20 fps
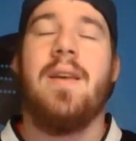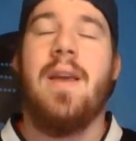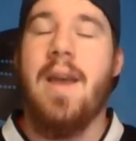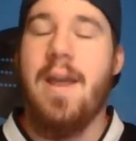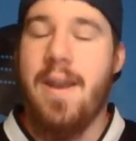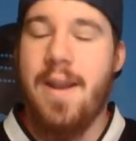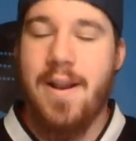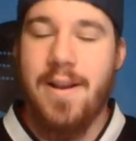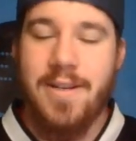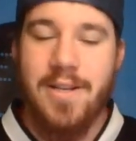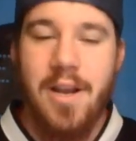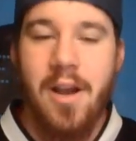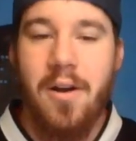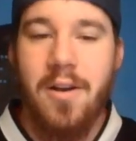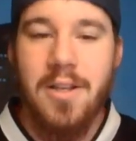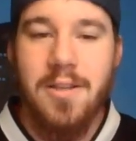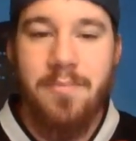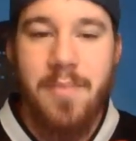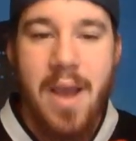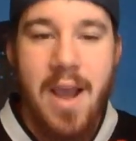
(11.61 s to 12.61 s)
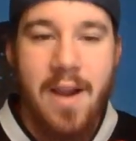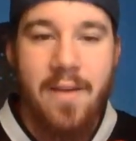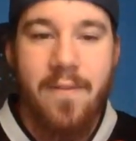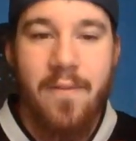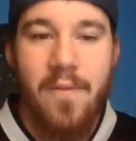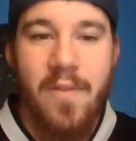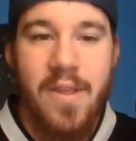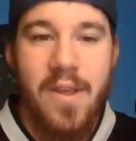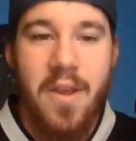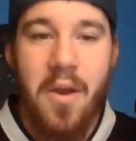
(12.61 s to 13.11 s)
NHL is back
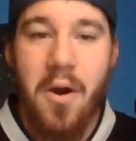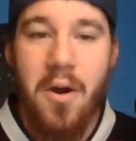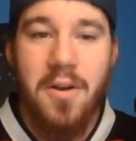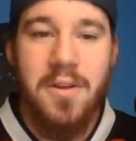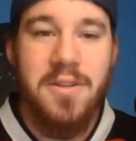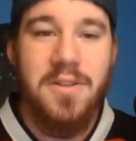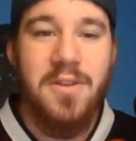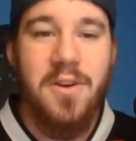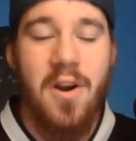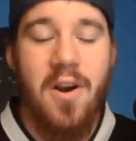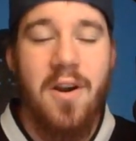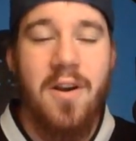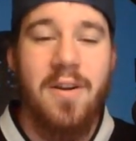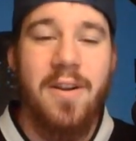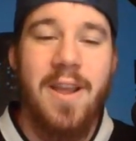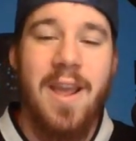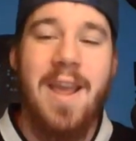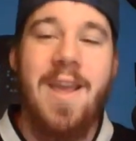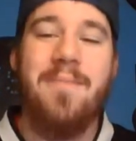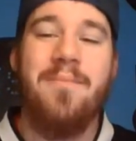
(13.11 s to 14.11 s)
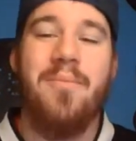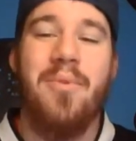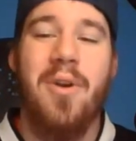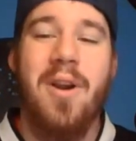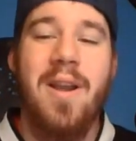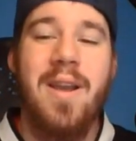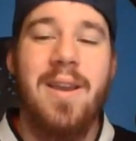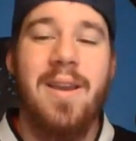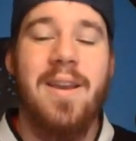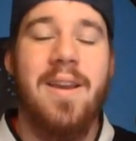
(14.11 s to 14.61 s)
from the All-Star game
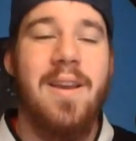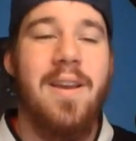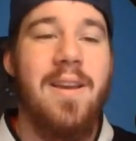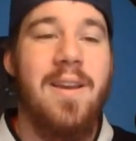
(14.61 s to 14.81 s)
break.